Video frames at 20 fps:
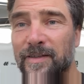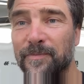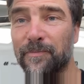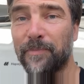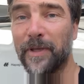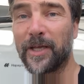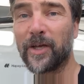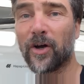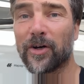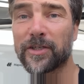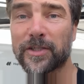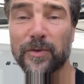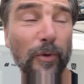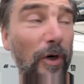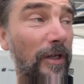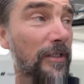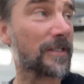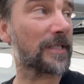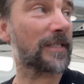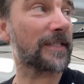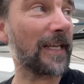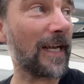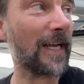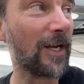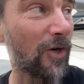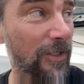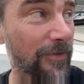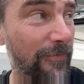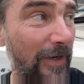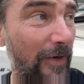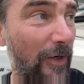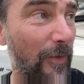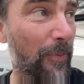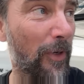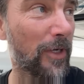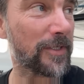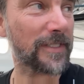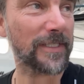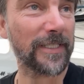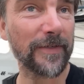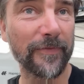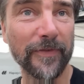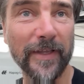because what still looked very positive